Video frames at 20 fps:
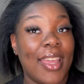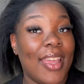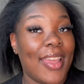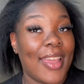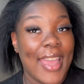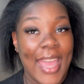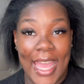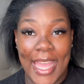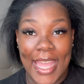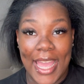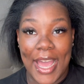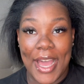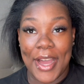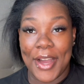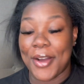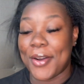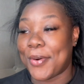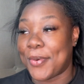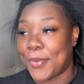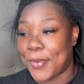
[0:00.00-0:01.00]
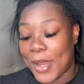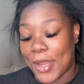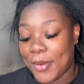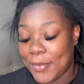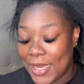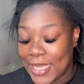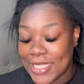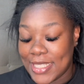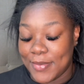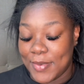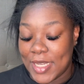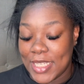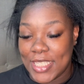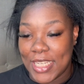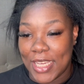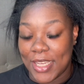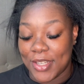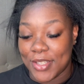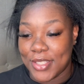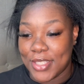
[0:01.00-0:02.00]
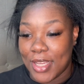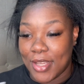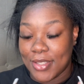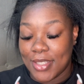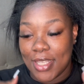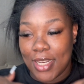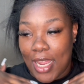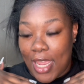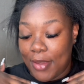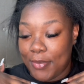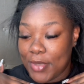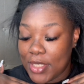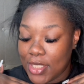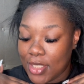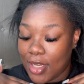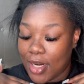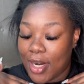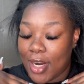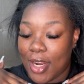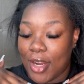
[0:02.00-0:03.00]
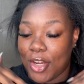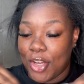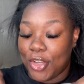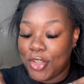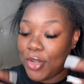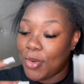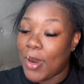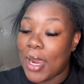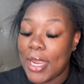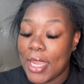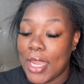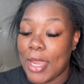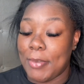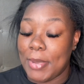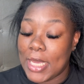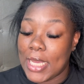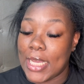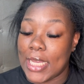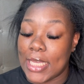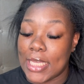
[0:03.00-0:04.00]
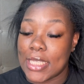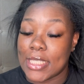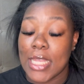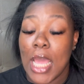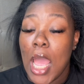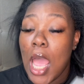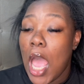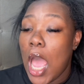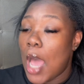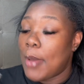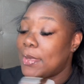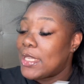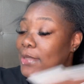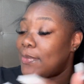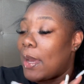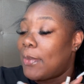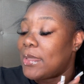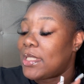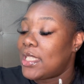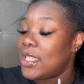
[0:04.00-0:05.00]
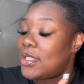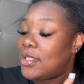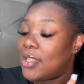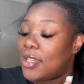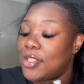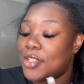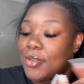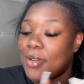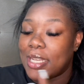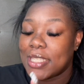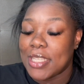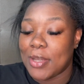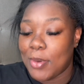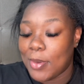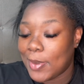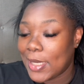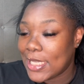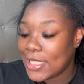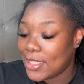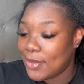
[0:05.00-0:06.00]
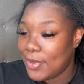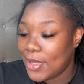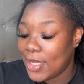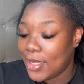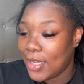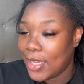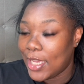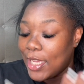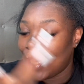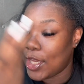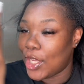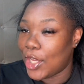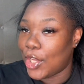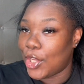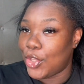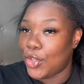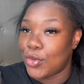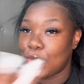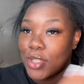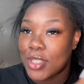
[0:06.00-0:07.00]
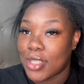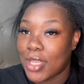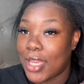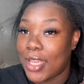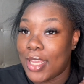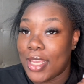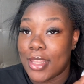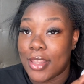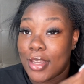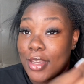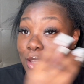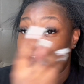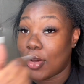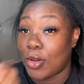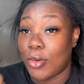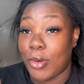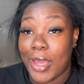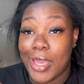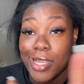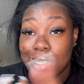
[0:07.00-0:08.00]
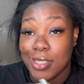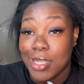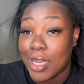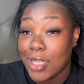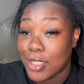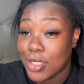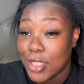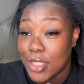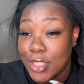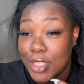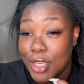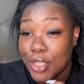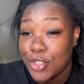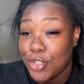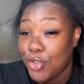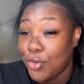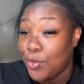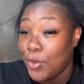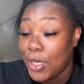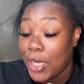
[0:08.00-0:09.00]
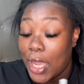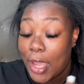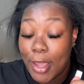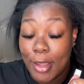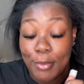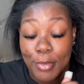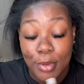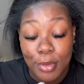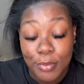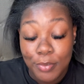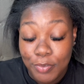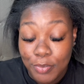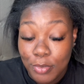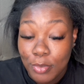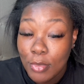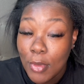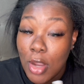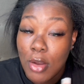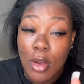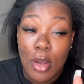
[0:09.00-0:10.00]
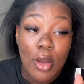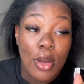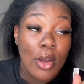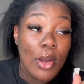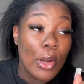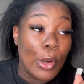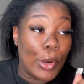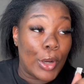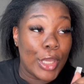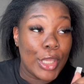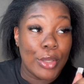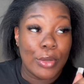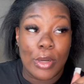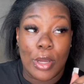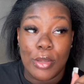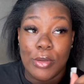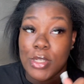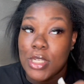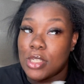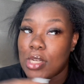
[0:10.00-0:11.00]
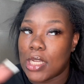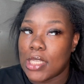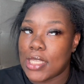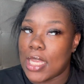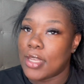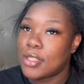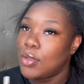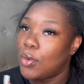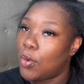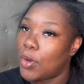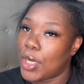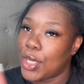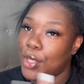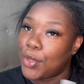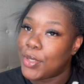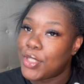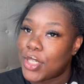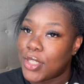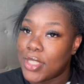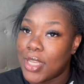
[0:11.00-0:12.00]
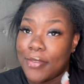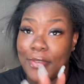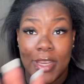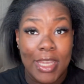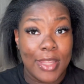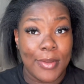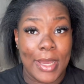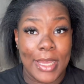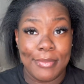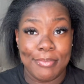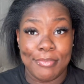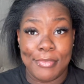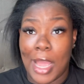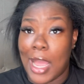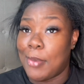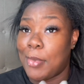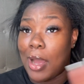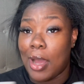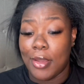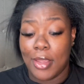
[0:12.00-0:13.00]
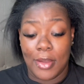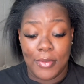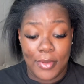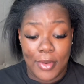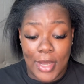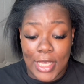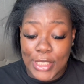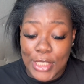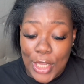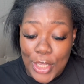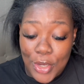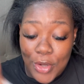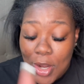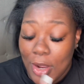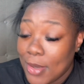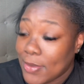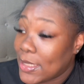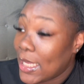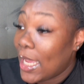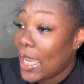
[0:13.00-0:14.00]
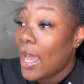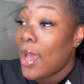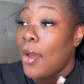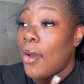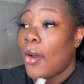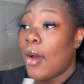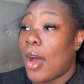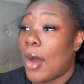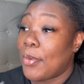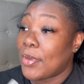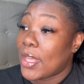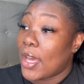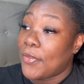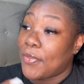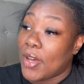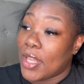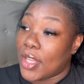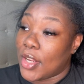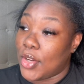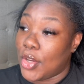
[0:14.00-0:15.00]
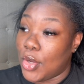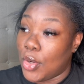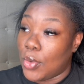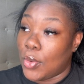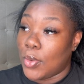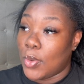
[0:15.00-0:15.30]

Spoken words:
Hey y'all, welcome back to my channel. So today, Miss Girl, you are here because Miss Mamacita, you got somewhere place to be and you just ain't either your hairstylist gonna text you with the hey boo, or you just trying to take some coin and do it yourself. And either way, I'm all here for it. So you know what I'm saying? Without further ado,